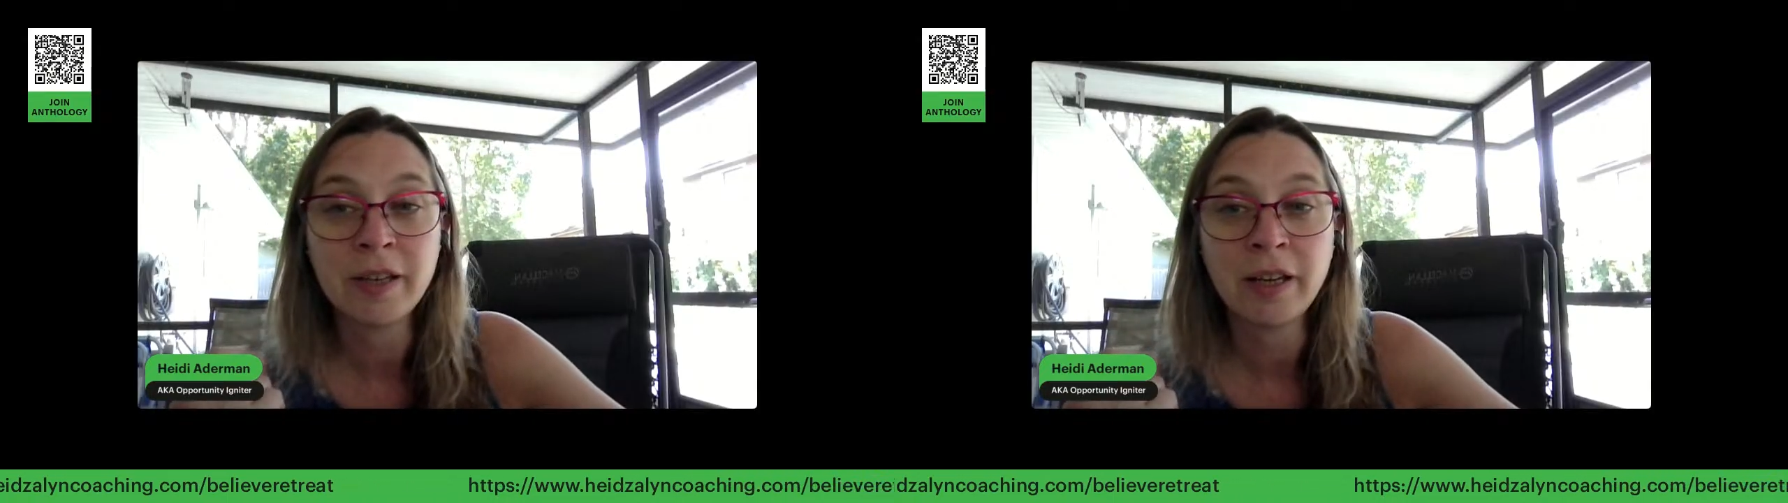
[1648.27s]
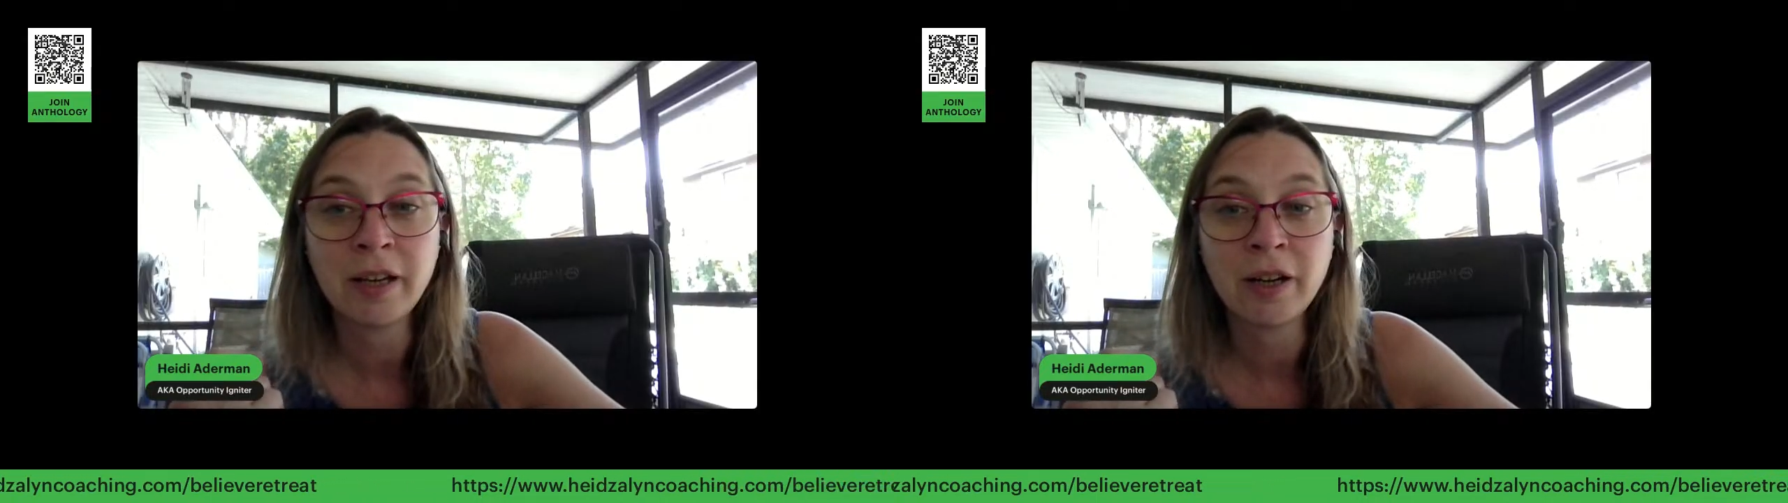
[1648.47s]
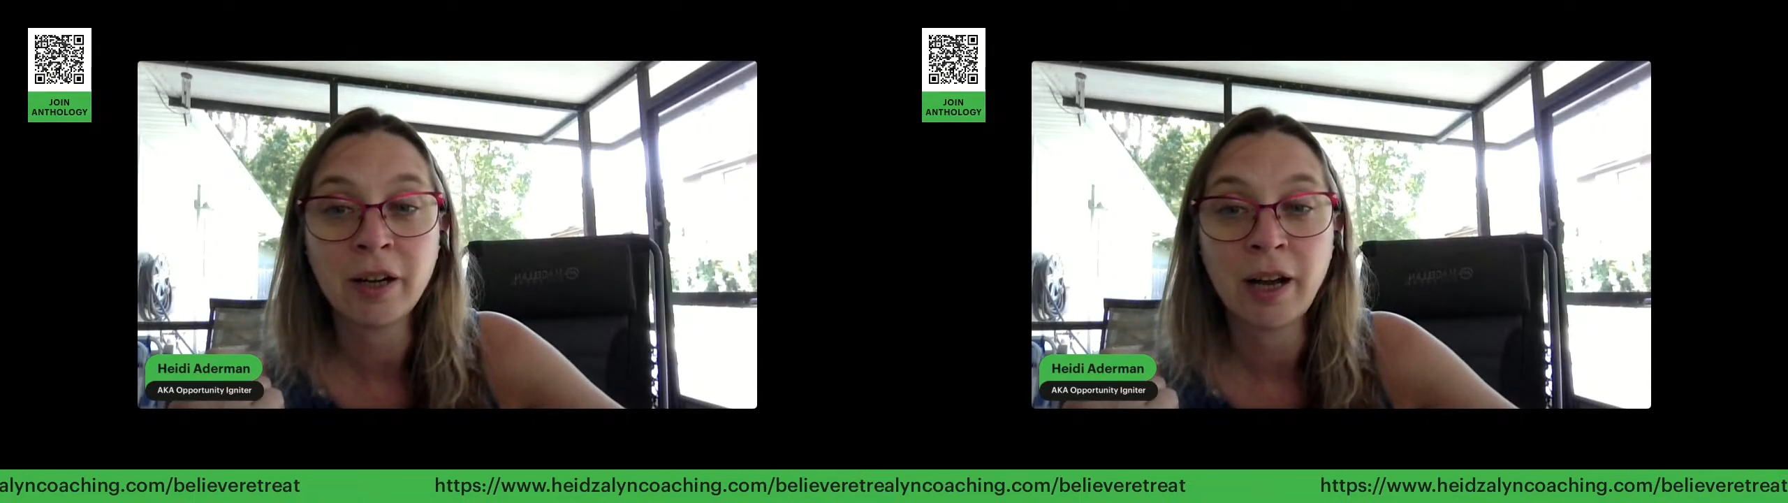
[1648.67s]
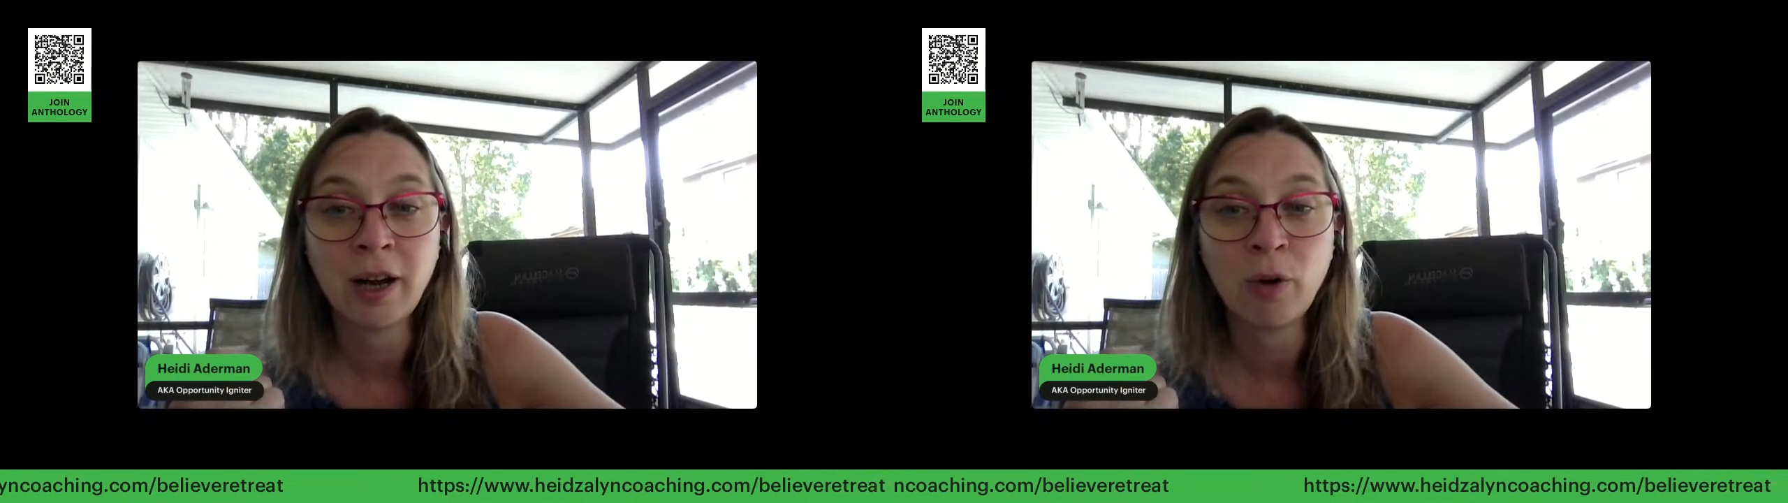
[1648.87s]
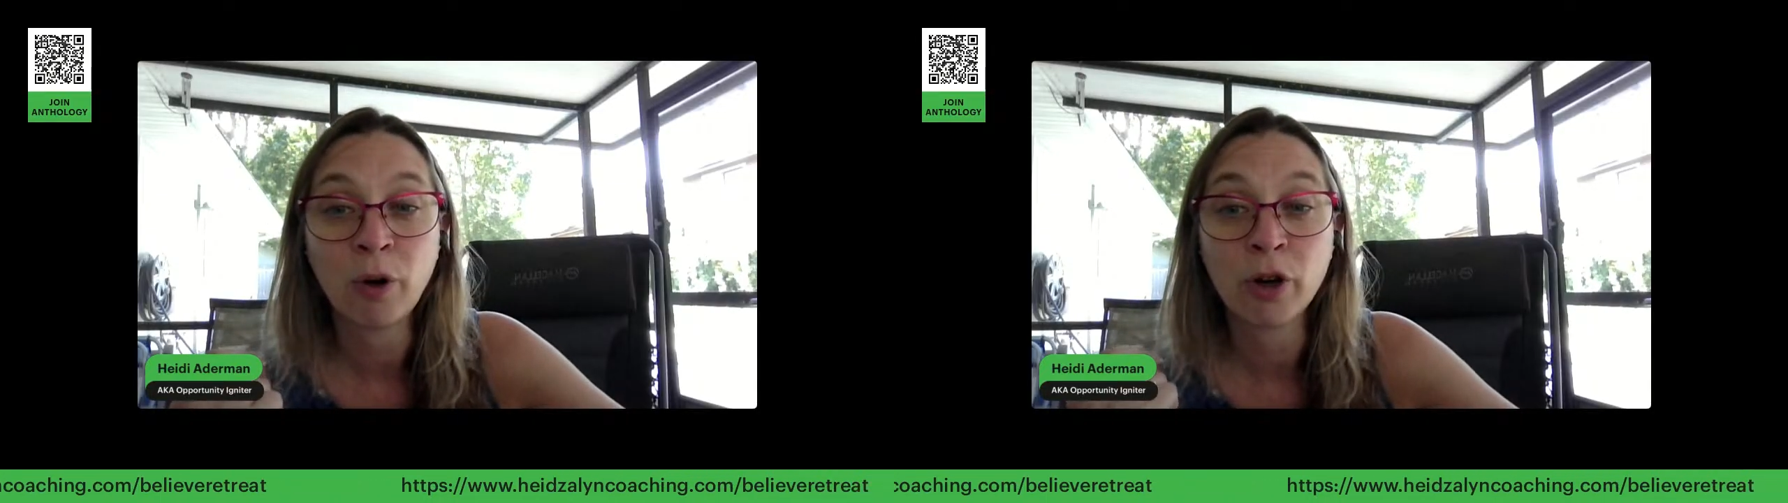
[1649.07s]
to hear
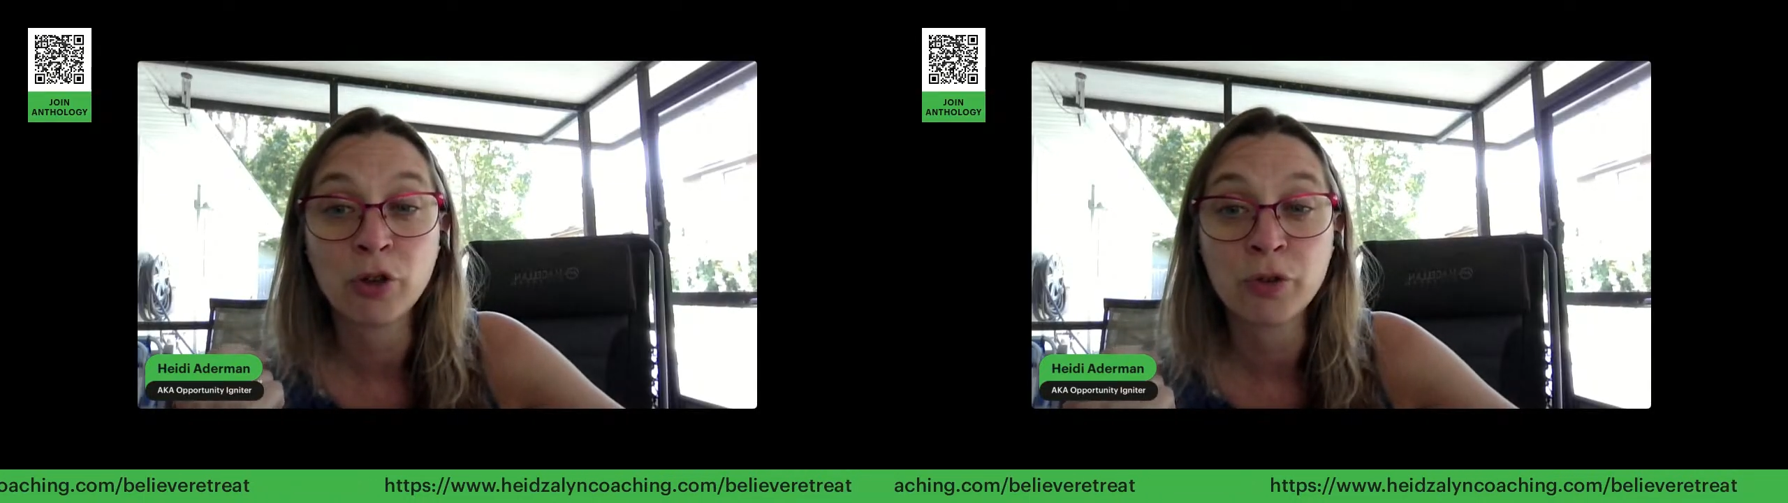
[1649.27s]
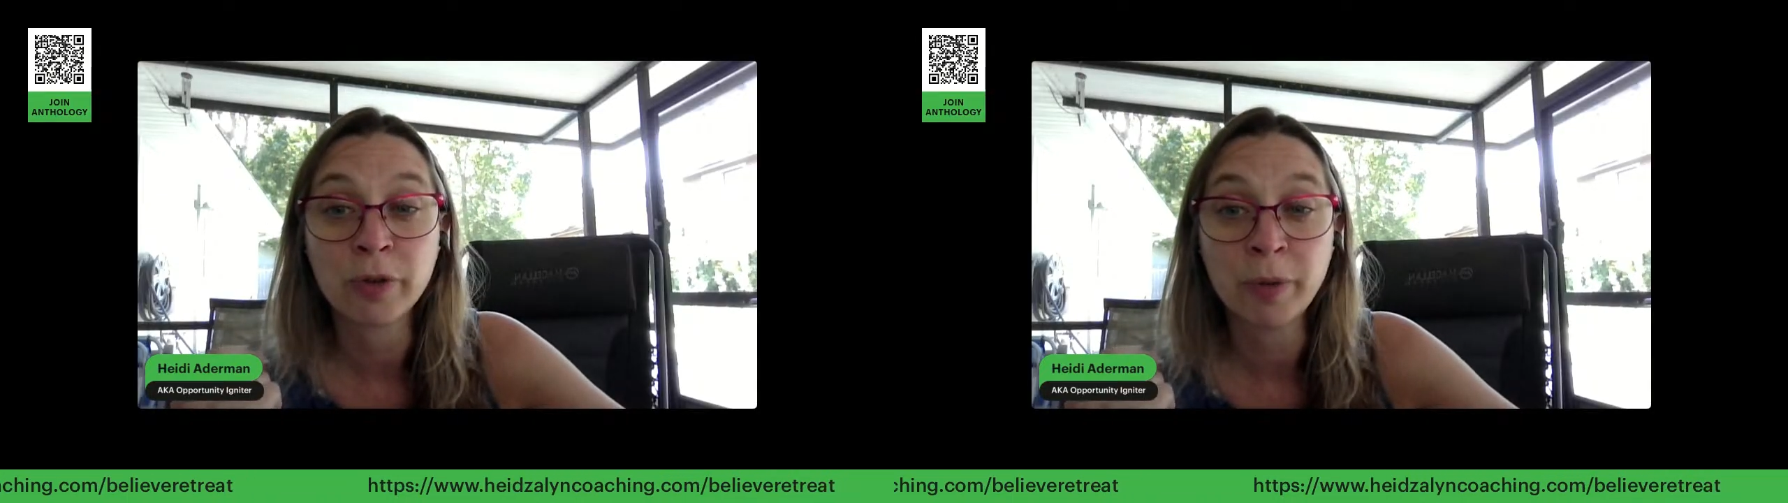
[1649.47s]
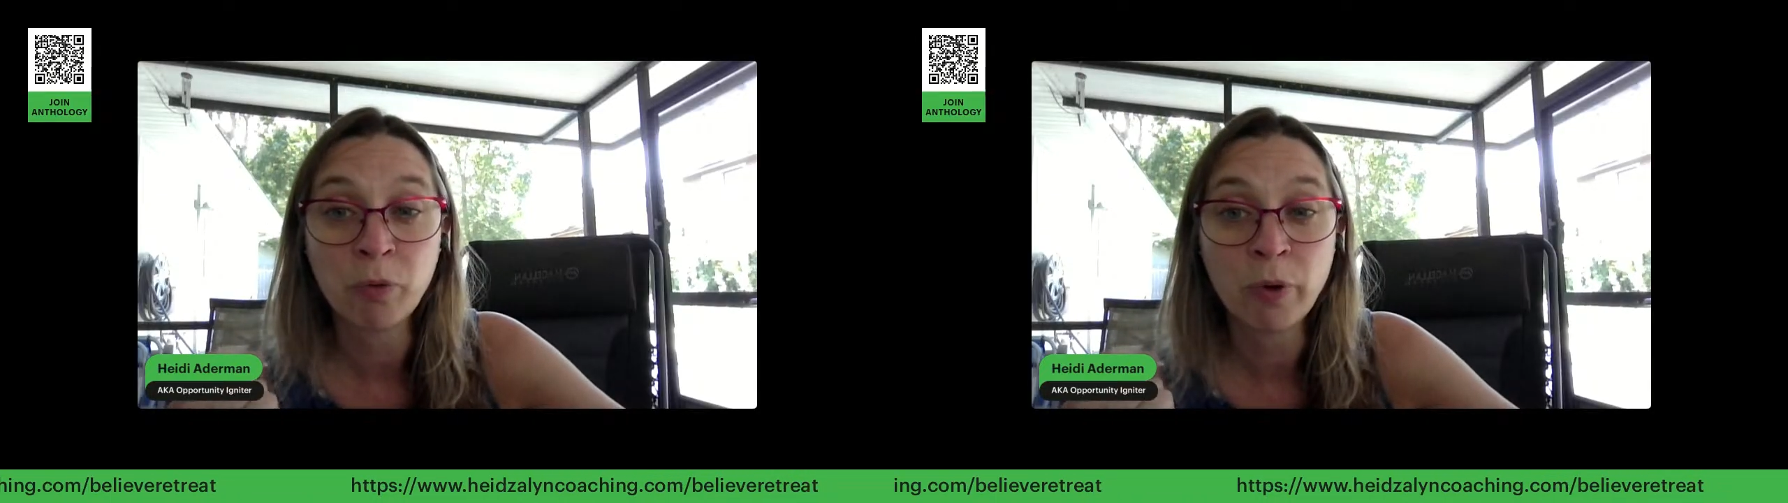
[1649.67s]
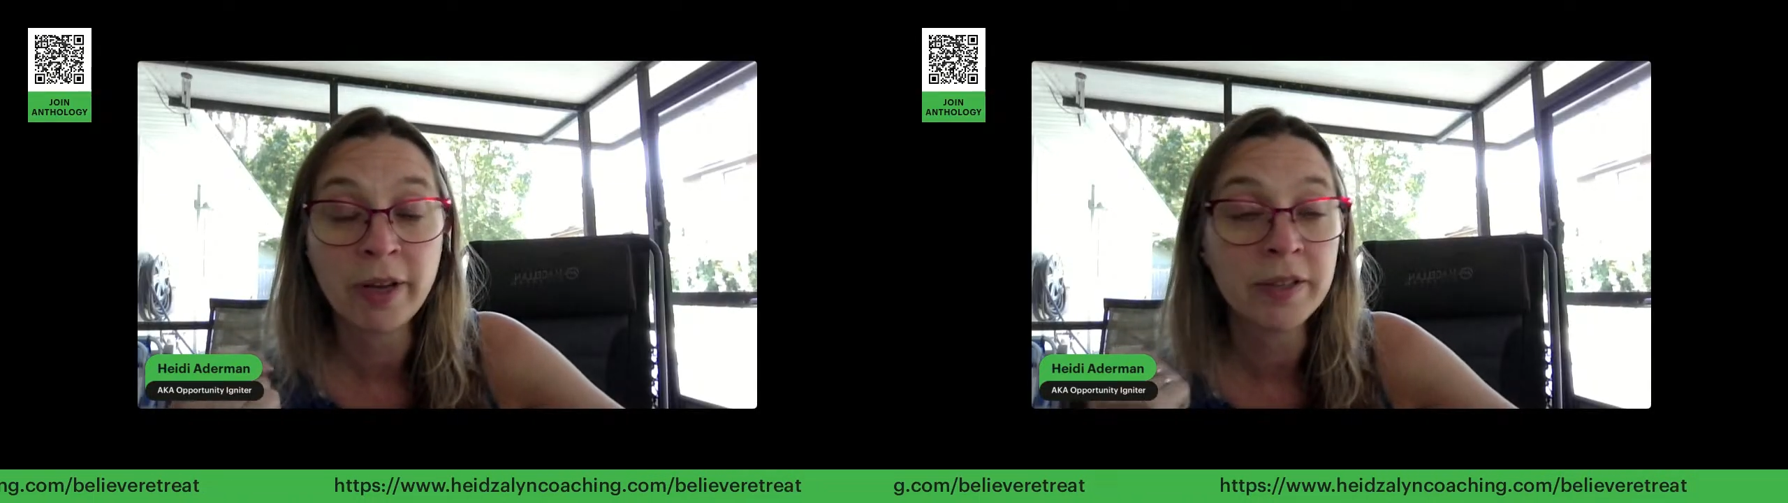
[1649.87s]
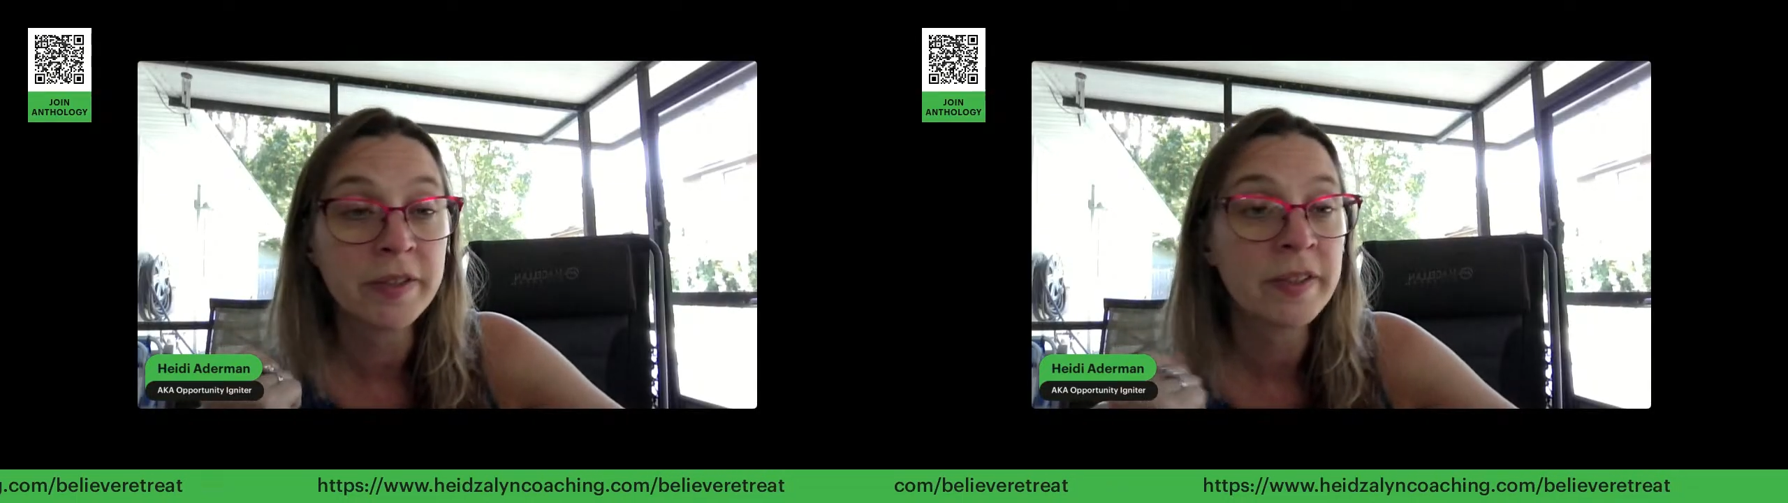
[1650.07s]
how her trip
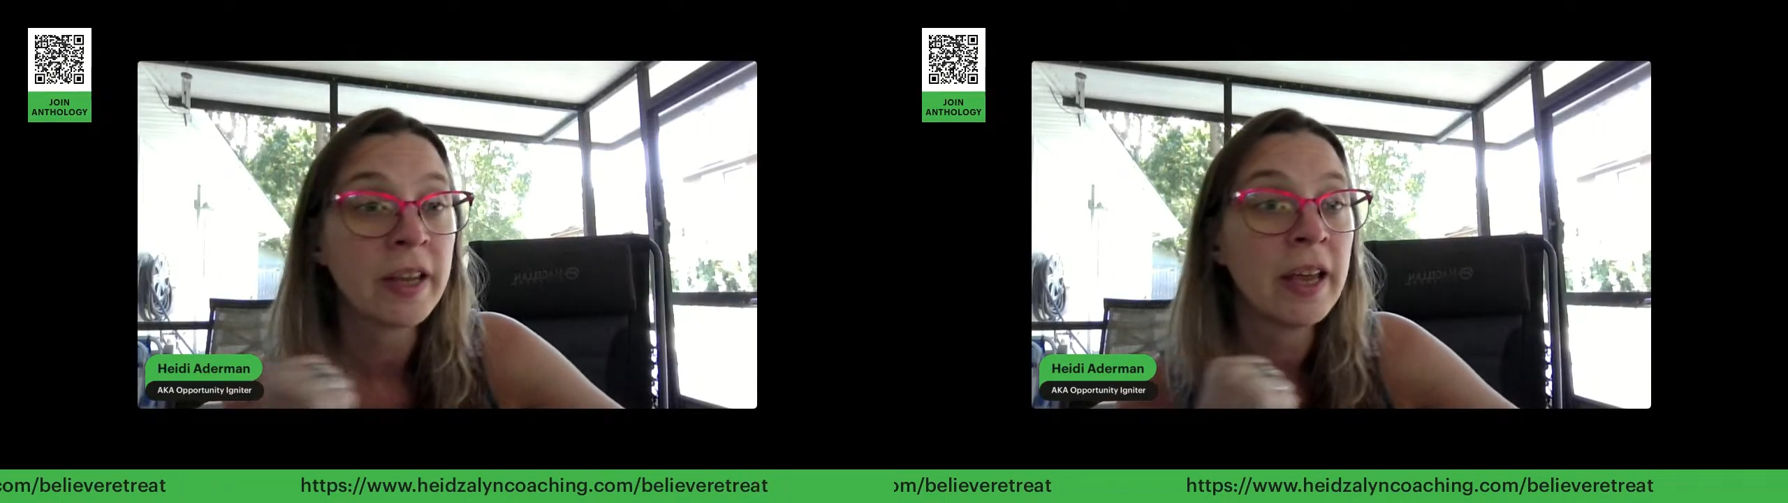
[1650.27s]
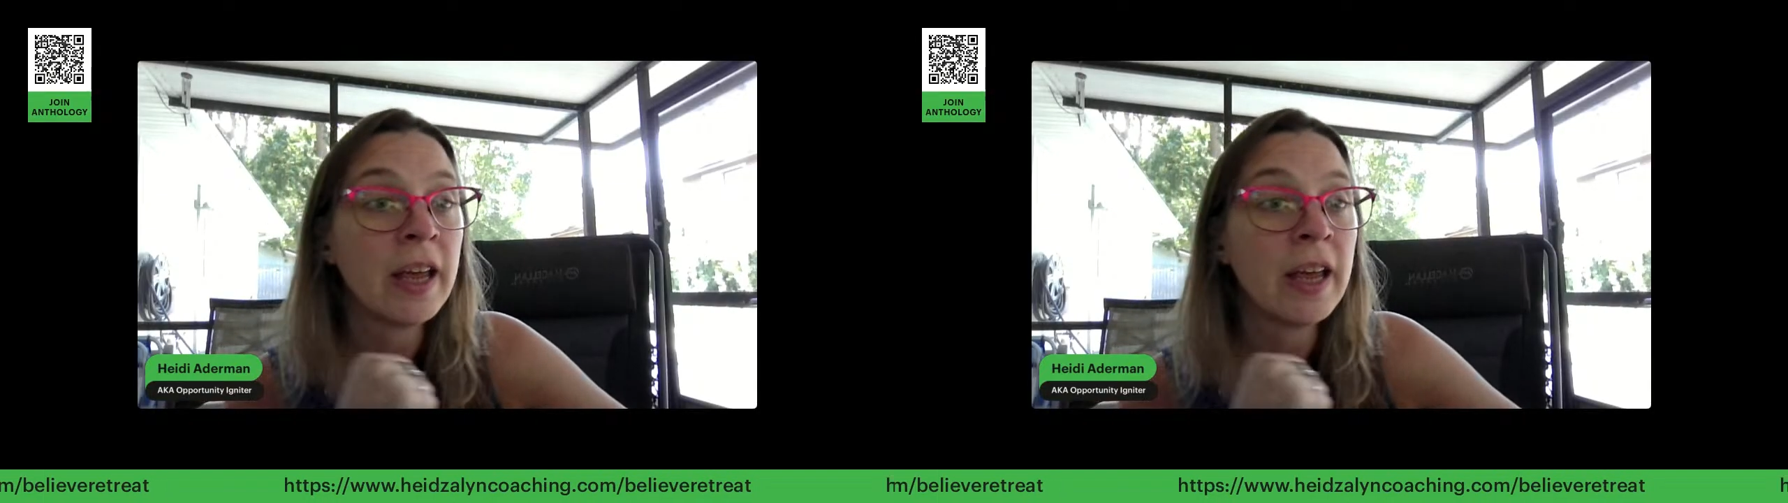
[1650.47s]
went.